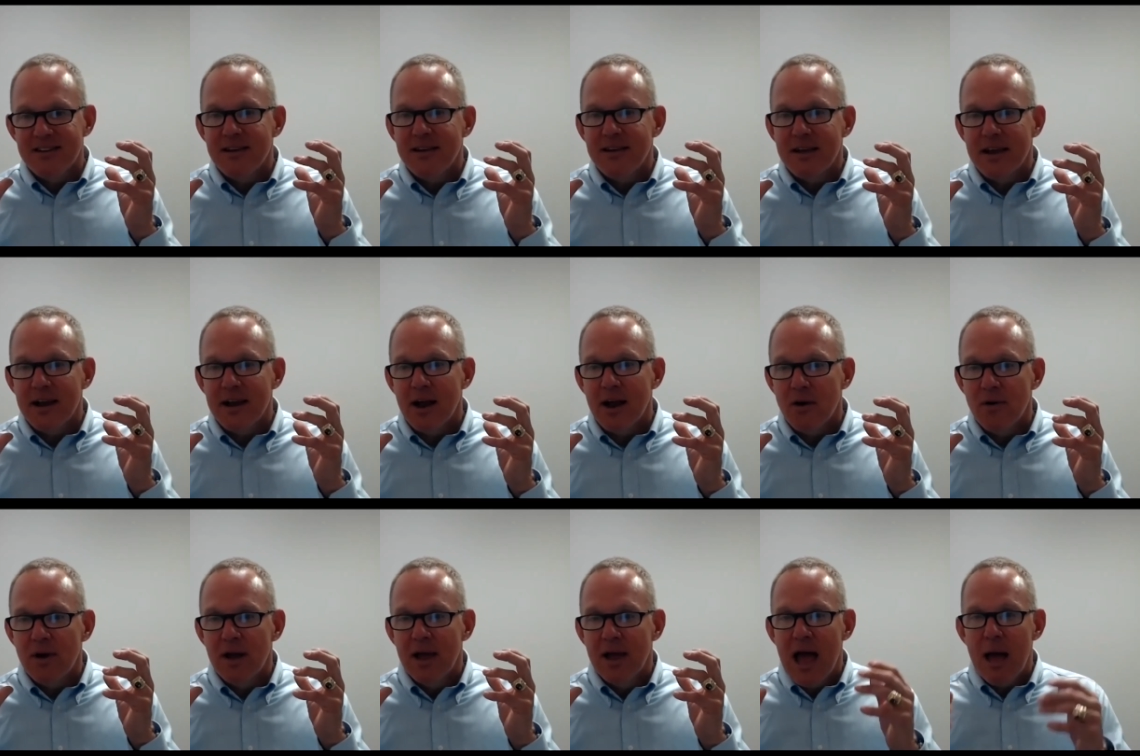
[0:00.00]
I
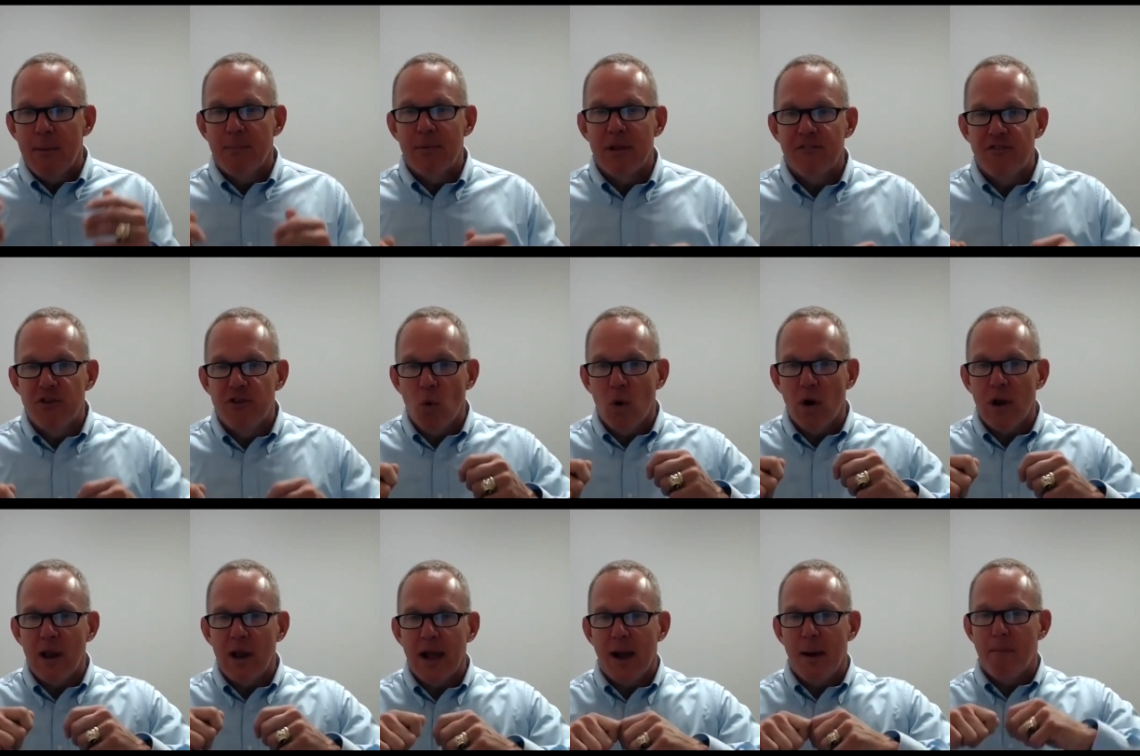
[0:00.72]
mean, if you wear
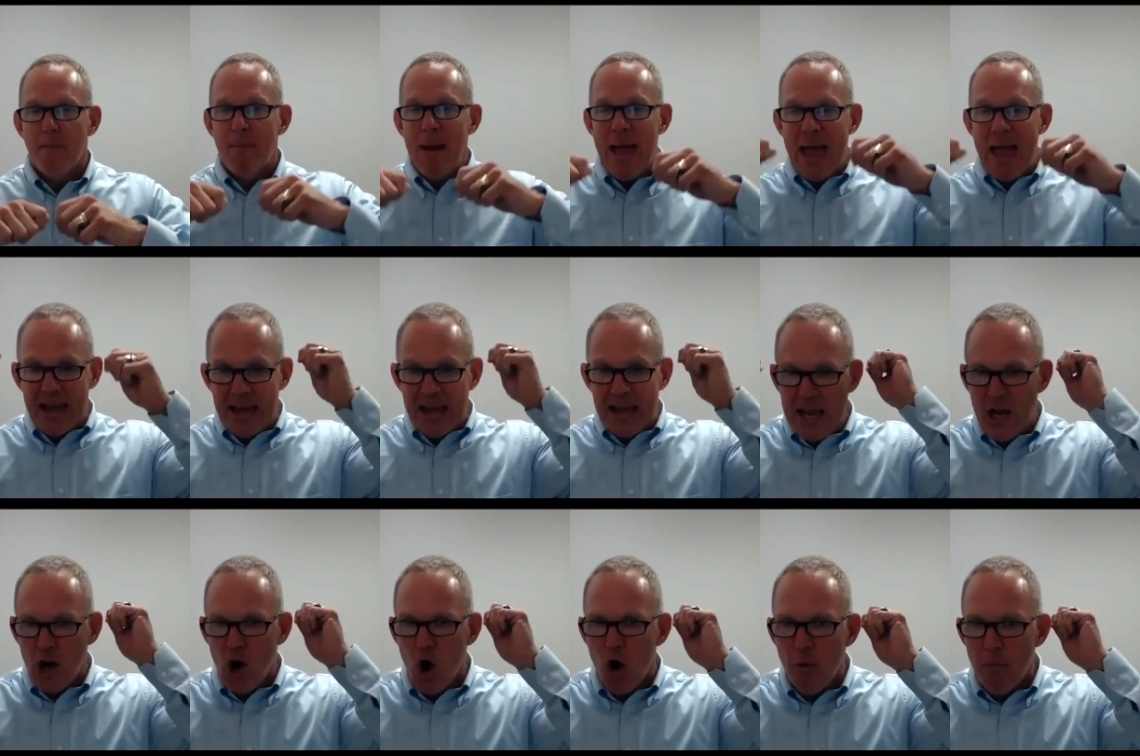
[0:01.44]
like a
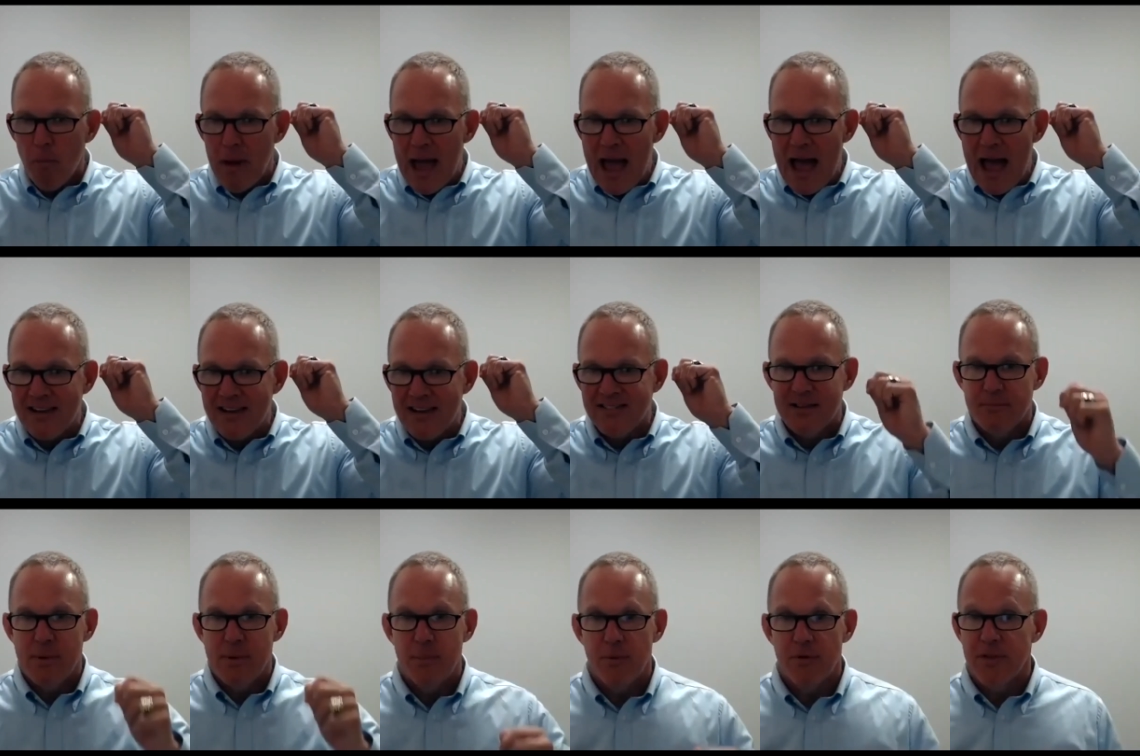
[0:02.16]
bandito mask, then
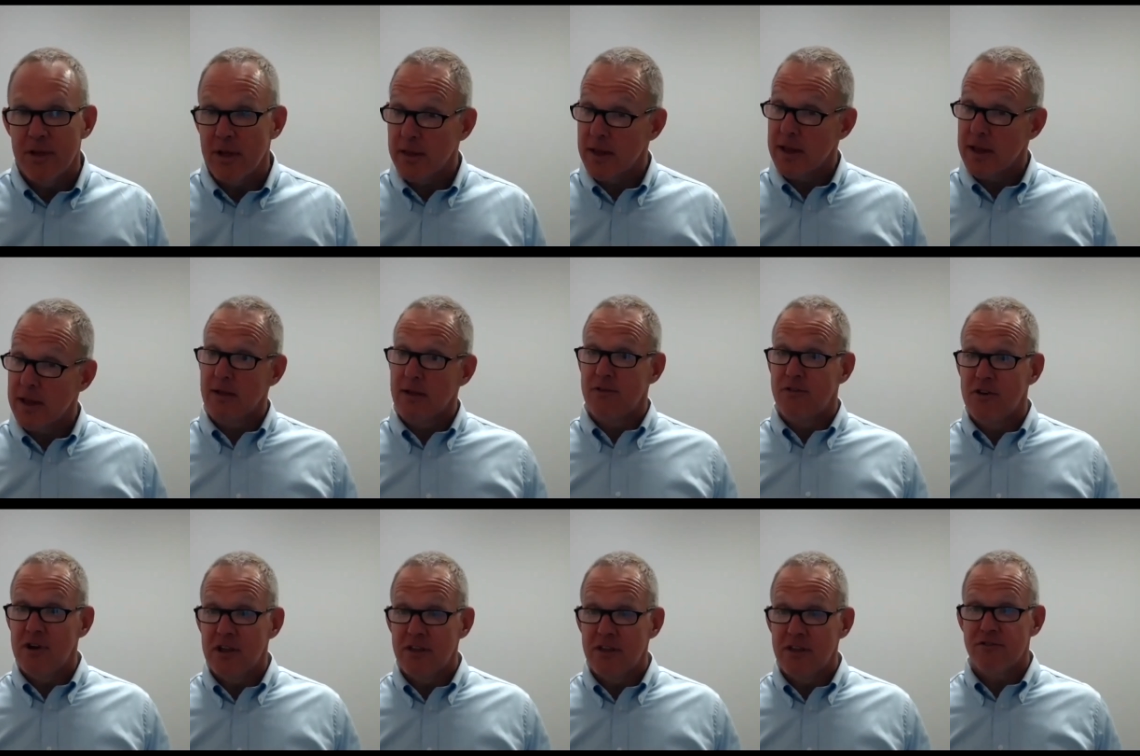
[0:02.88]
people think like,
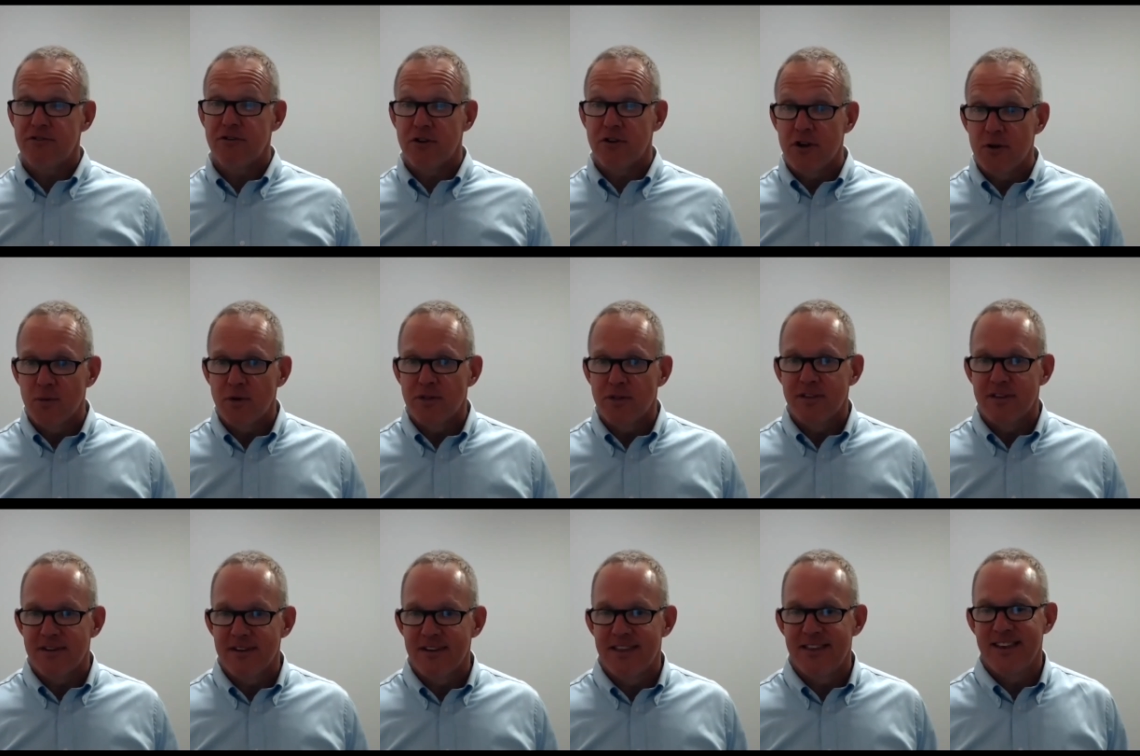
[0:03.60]
gee, this dude with the,
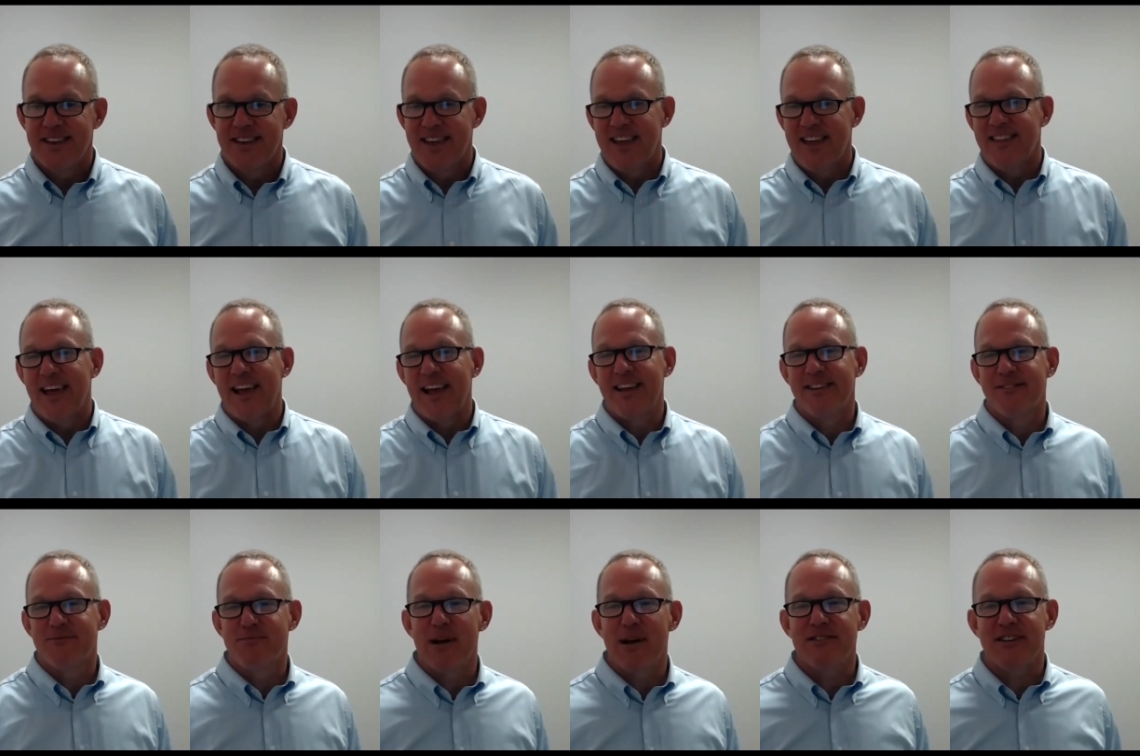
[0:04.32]
like,
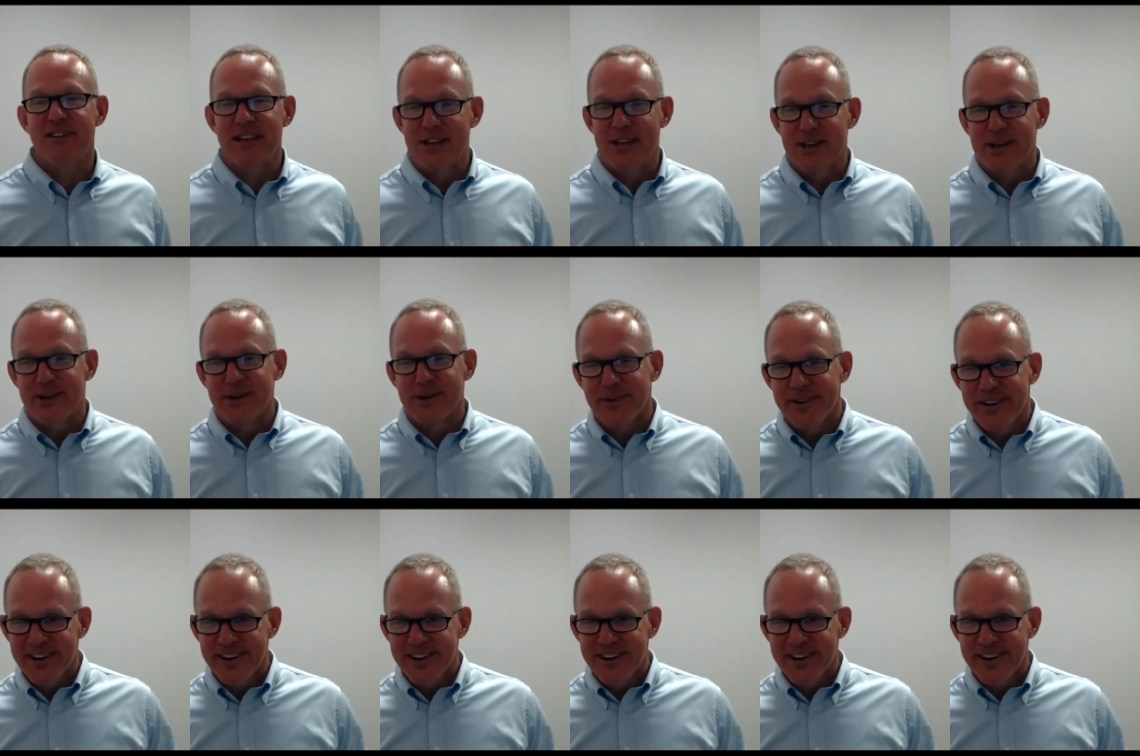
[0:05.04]
especially you,